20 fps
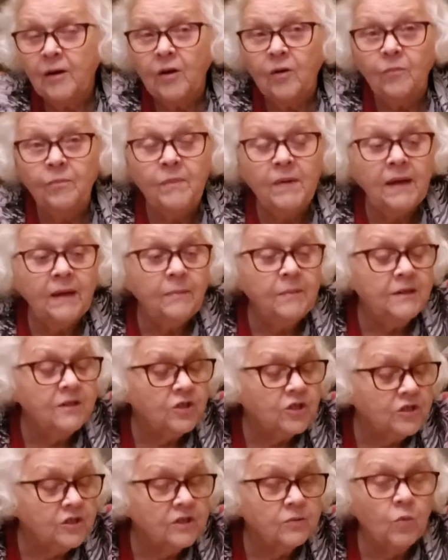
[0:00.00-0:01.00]
maybe
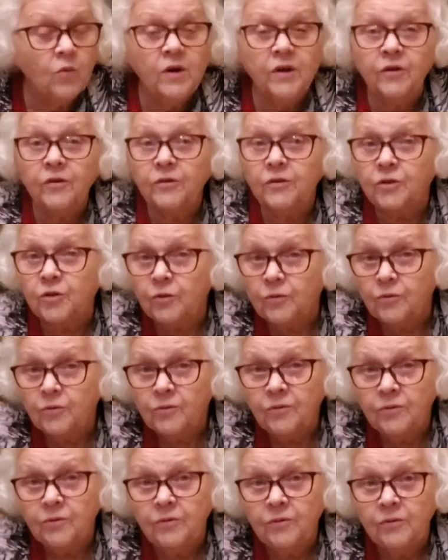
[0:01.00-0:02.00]
just one or
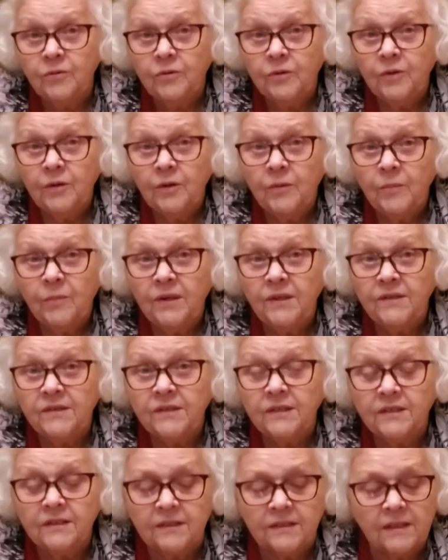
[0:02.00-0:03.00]
two
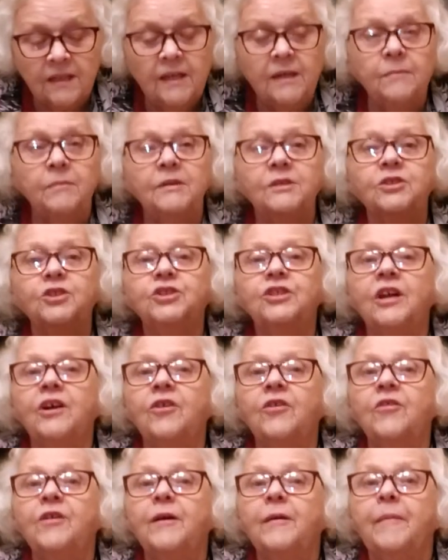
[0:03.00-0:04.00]
pieces, but
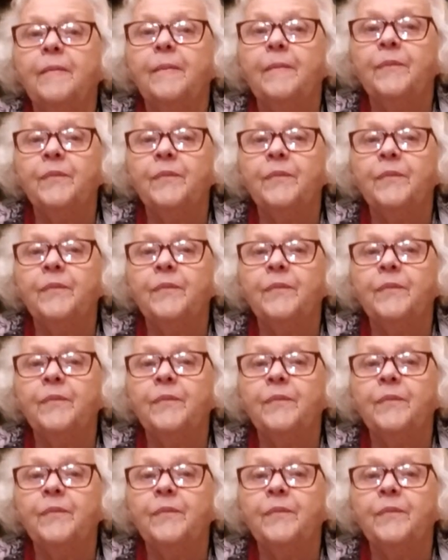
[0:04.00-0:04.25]
share them.